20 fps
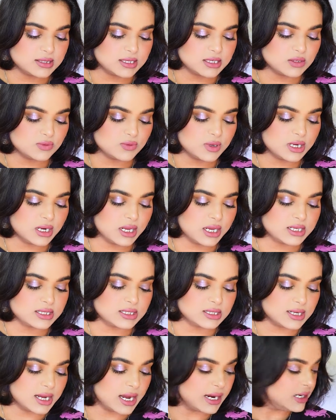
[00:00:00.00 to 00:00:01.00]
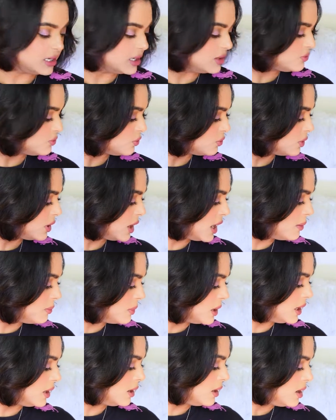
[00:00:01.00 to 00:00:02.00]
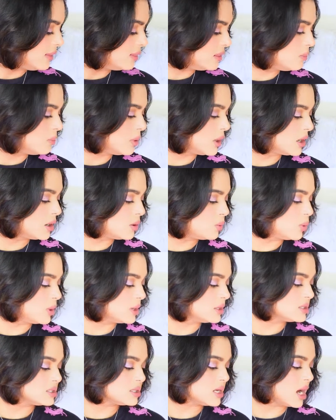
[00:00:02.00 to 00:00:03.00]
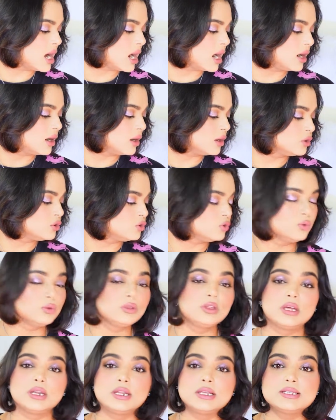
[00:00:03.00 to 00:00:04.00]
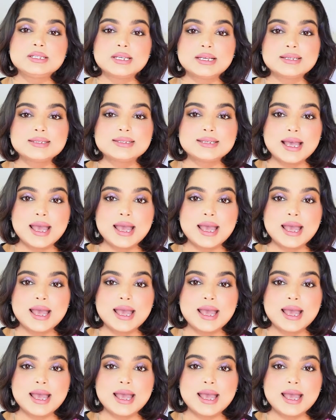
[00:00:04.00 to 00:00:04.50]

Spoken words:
This one is 94 ml and the bigger ones are 236